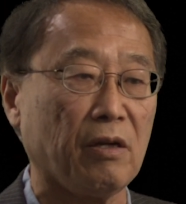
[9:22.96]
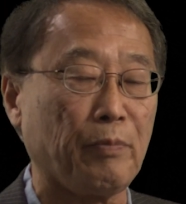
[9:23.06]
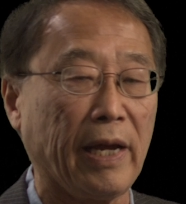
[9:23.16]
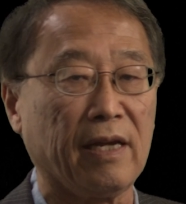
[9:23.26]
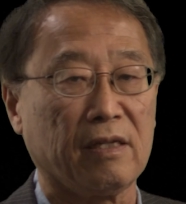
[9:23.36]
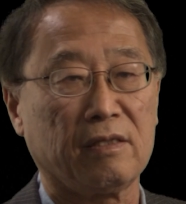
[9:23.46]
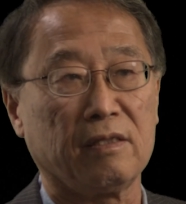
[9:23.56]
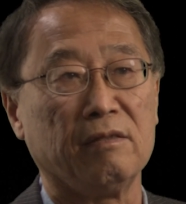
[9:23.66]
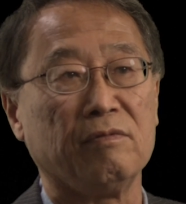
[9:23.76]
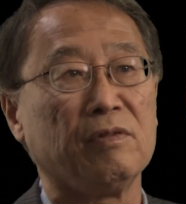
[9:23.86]
banks
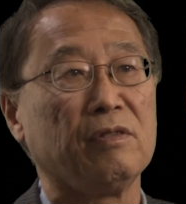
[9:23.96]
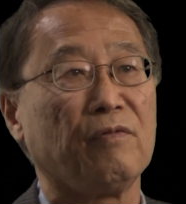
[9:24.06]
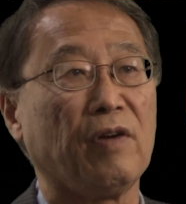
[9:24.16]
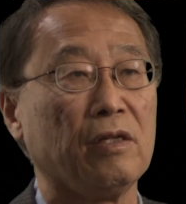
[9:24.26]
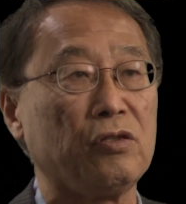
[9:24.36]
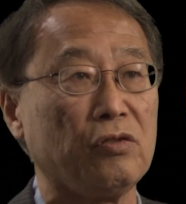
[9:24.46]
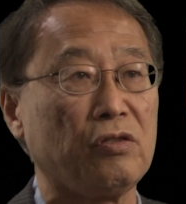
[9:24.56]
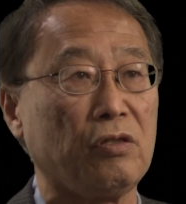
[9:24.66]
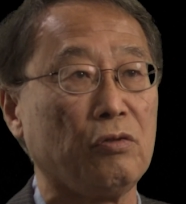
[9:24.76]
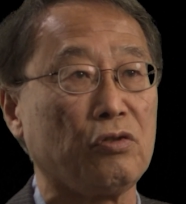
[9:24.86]
and financial
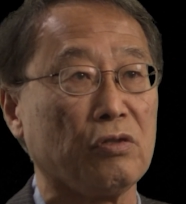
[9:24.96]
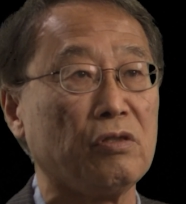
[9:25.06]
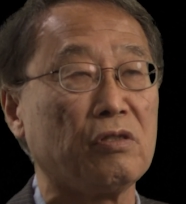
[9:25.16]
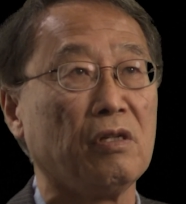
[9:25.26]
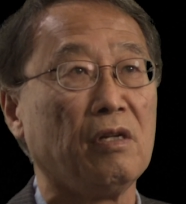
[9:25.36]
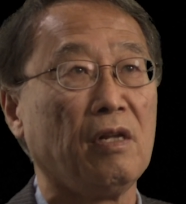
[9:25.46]
institutions